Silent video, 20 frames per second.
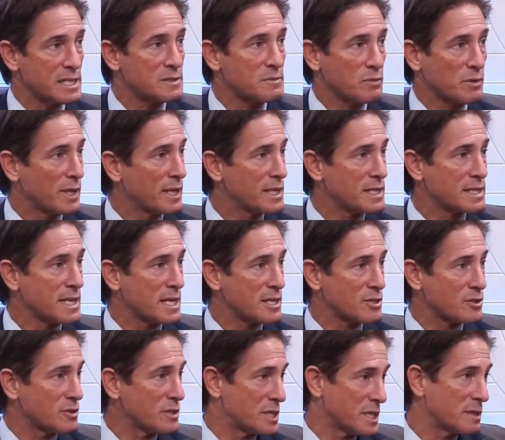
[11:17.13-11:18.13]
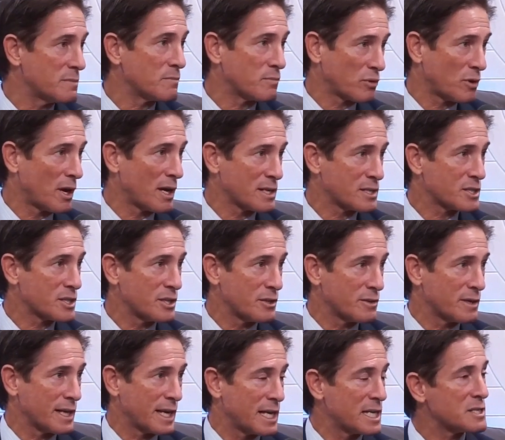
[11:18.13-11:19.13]
his predecessor, didn't
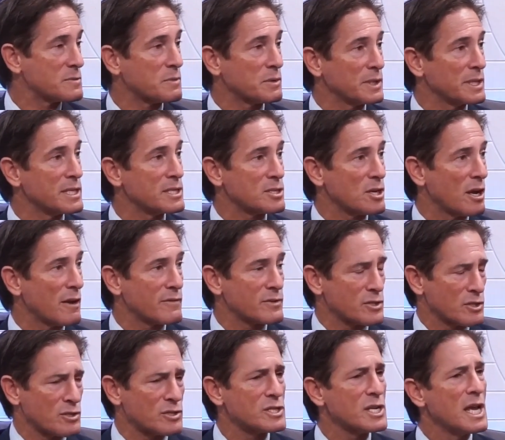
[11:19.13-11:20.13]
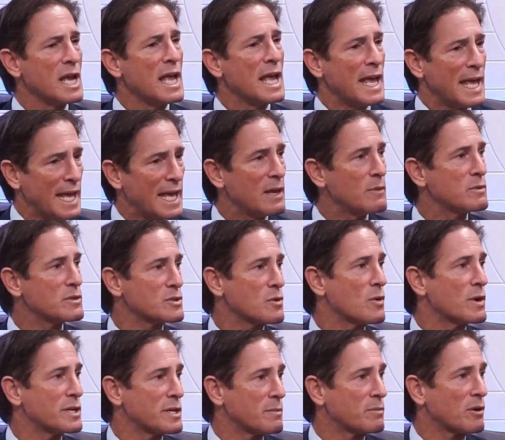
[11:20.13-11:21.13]
prosecute against police officers, he was
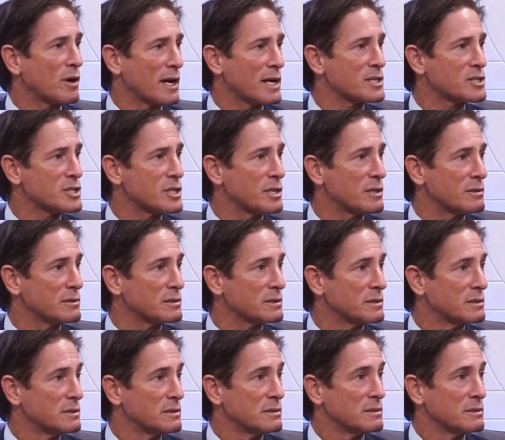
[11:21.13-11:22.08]
going to prosecute.